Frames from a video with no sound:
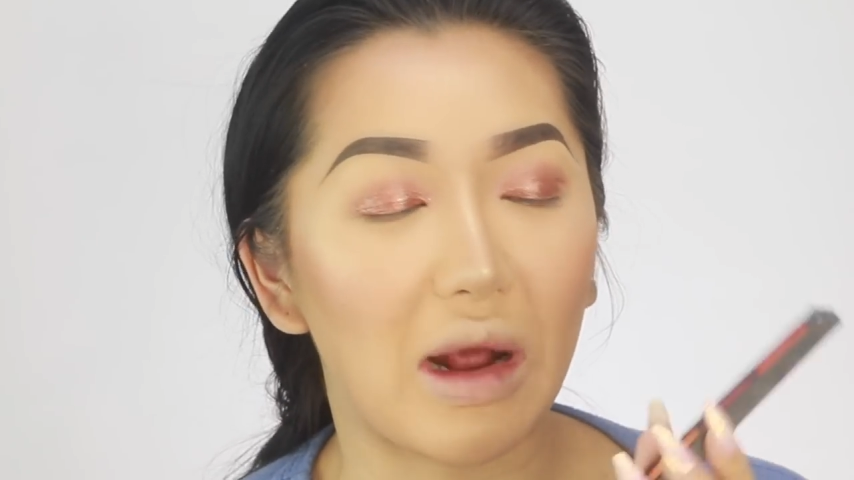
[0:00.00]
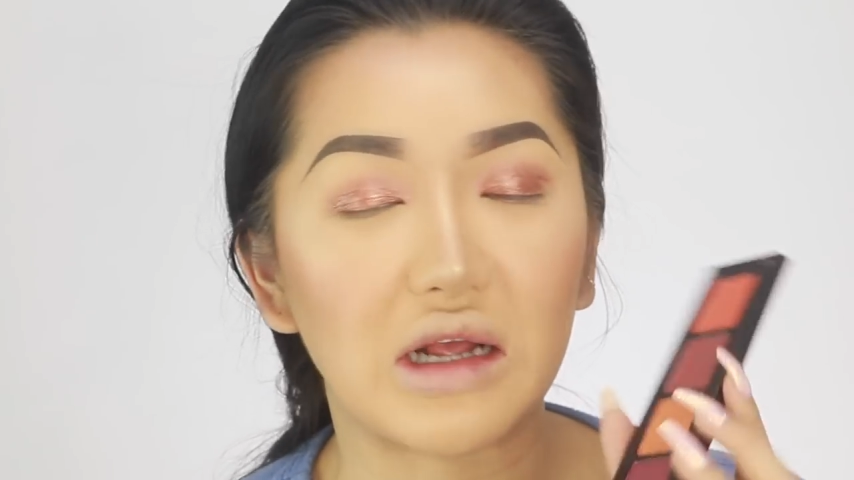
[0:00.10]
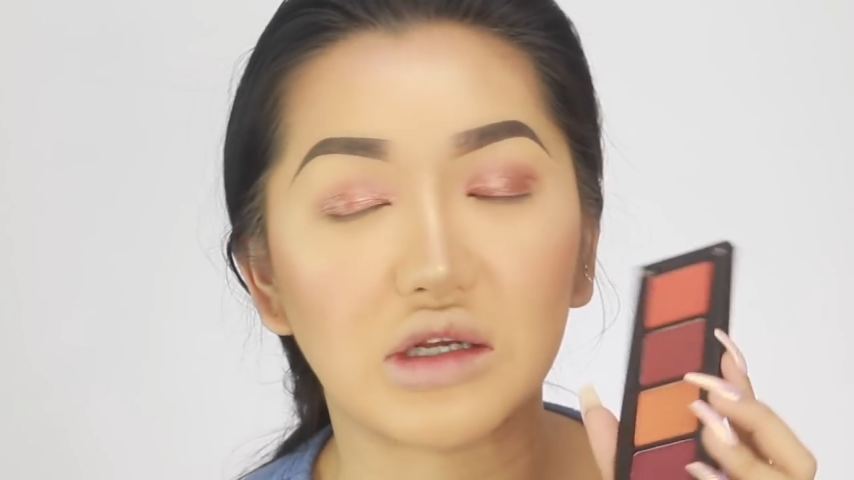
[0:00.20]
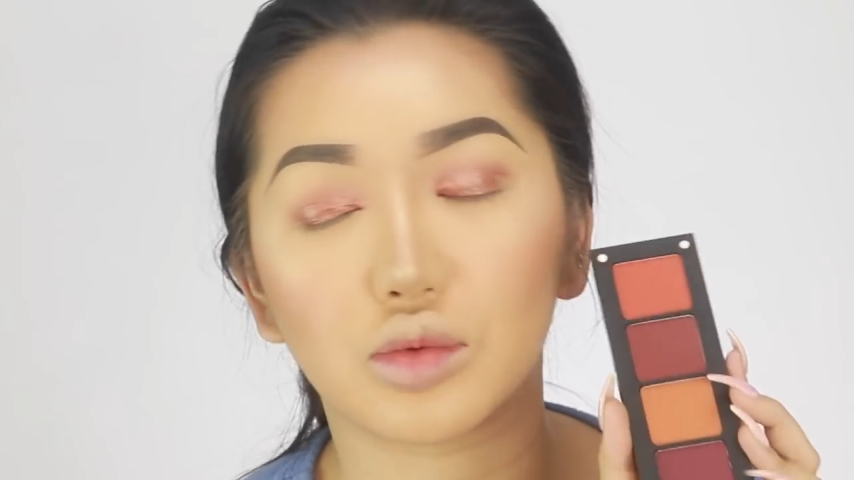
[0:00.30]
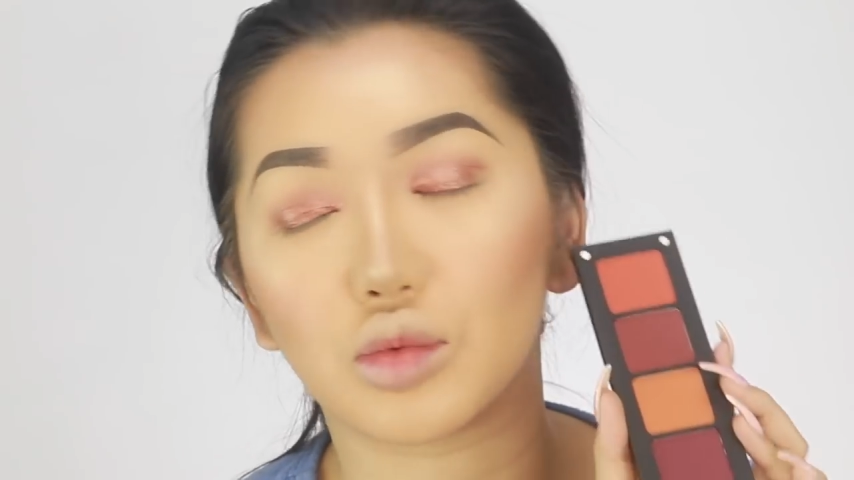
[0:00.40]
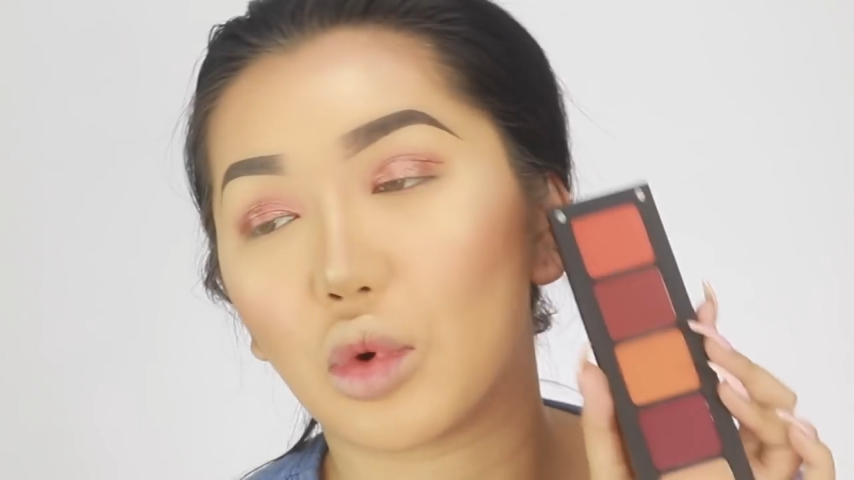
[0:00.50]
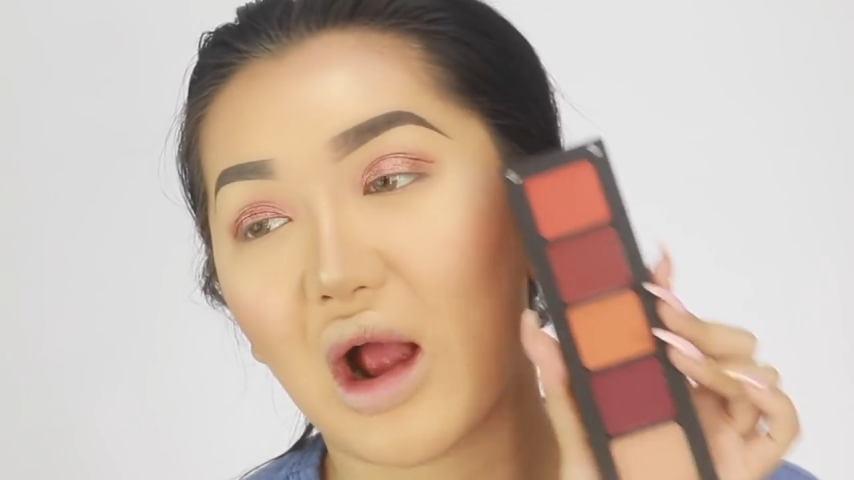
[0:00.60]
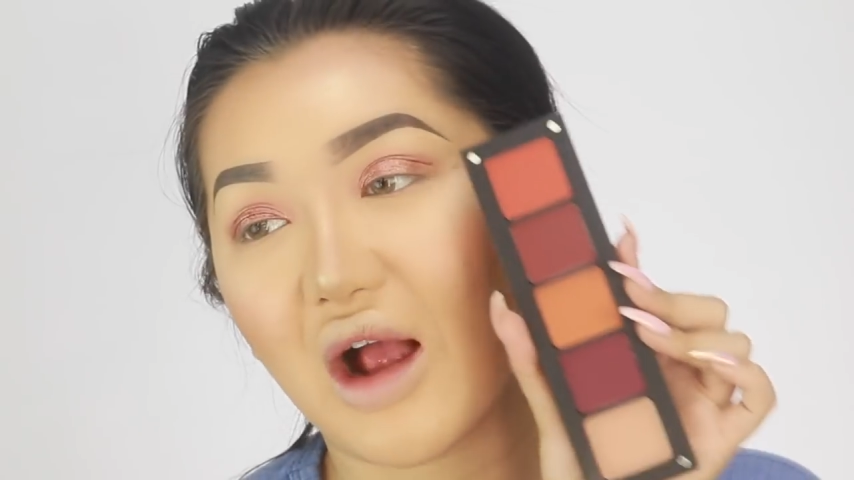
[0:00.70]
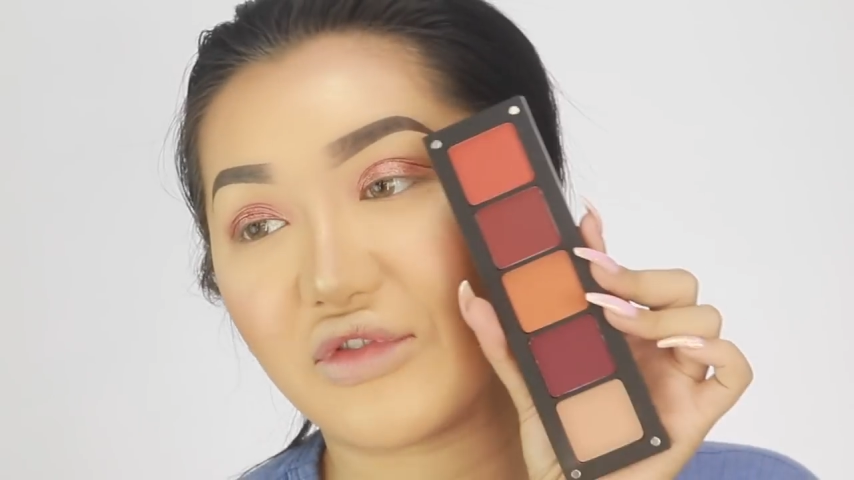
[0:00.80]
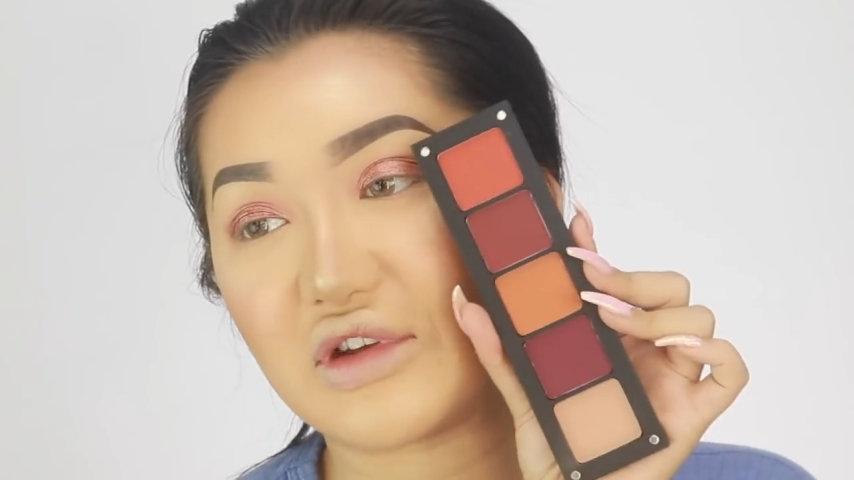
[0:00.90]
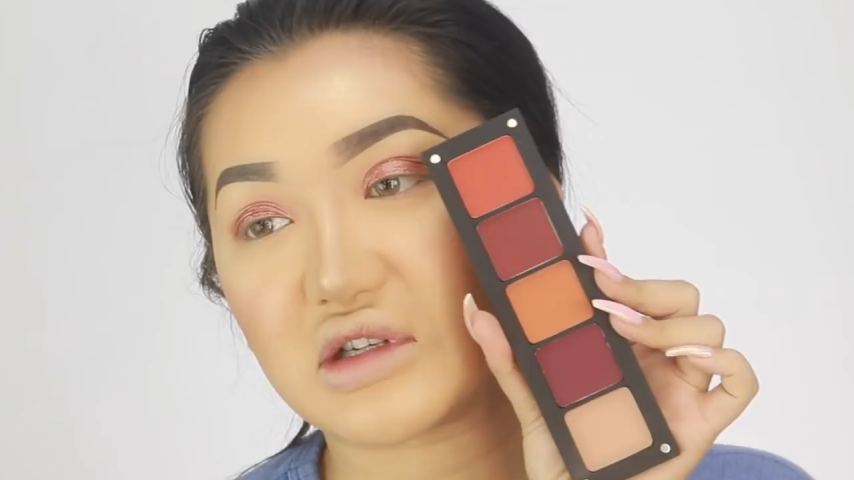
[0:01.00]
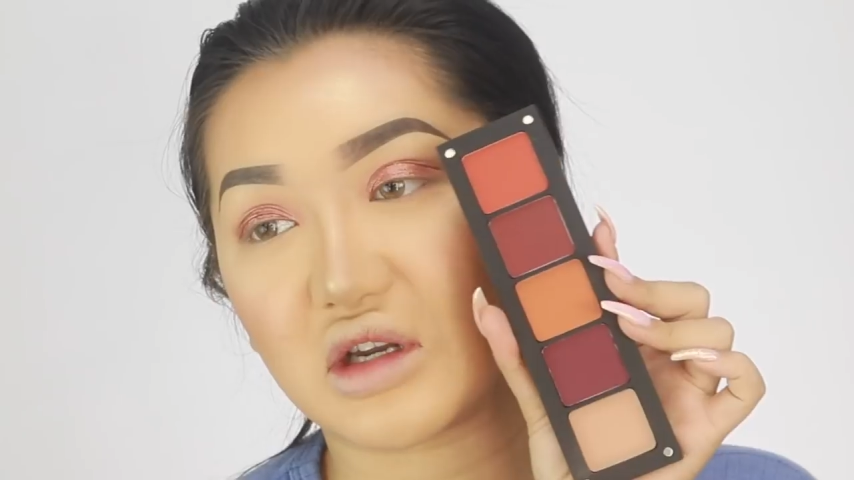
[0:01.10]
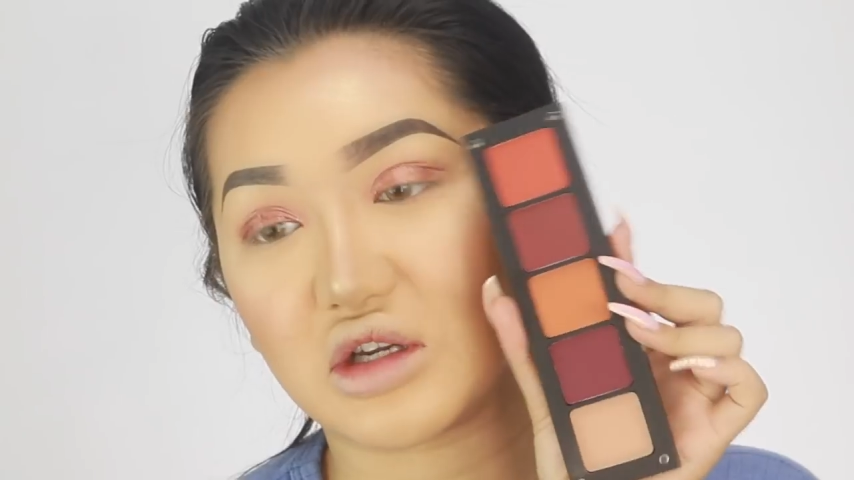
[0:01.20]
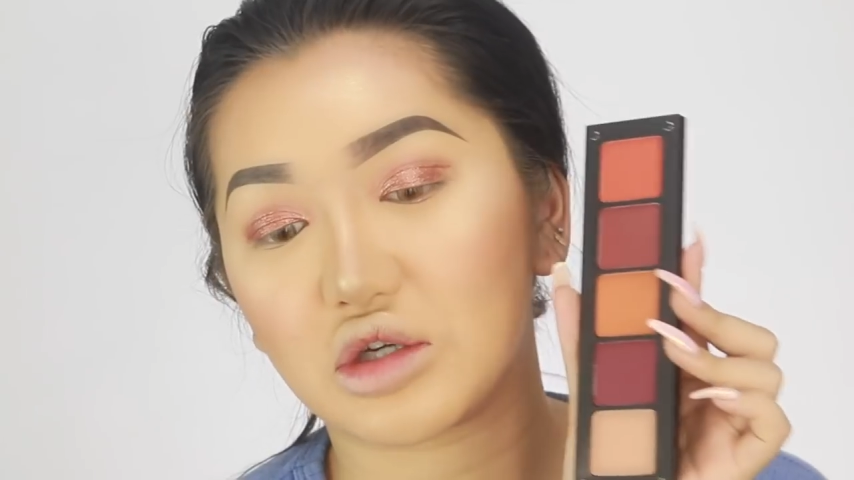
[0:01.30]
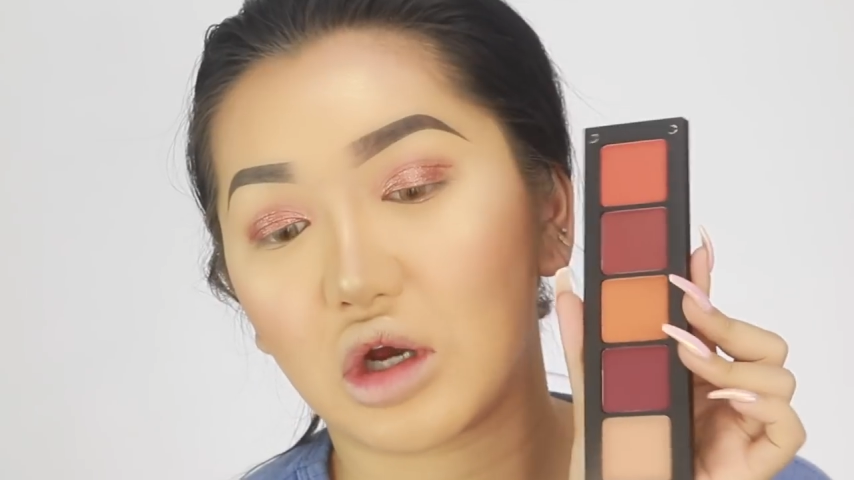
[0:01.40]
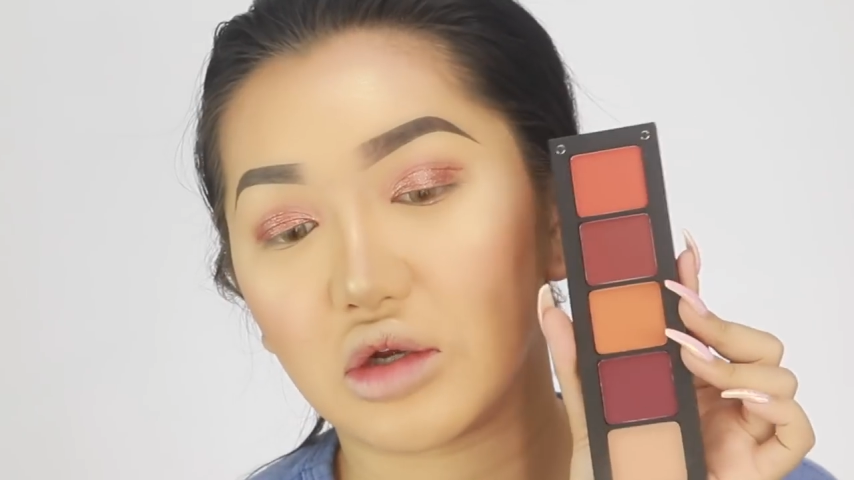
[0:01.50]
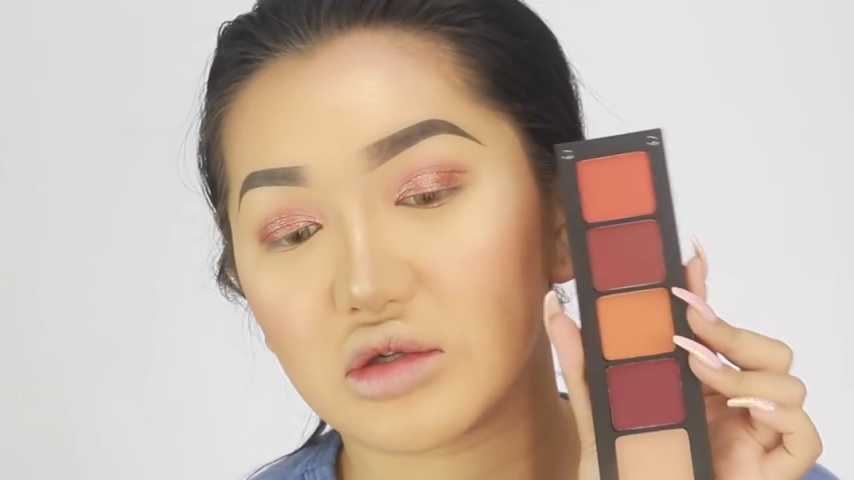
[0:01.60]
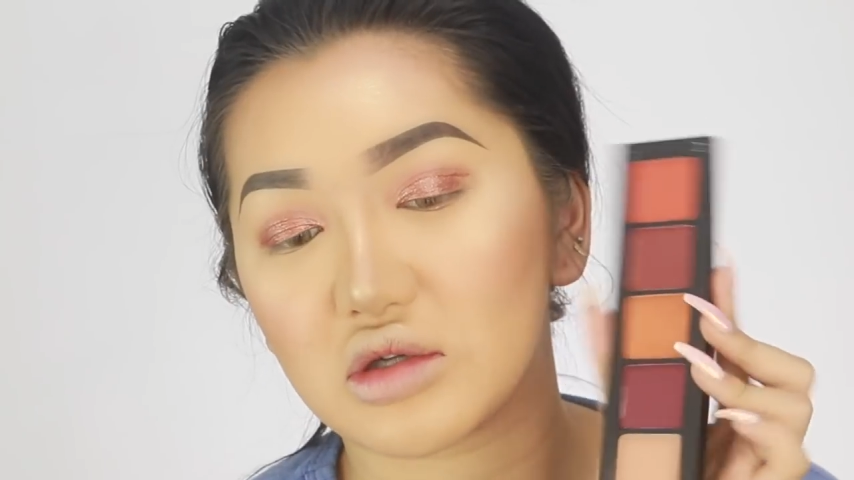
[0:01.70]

palettes will have these kind of tones,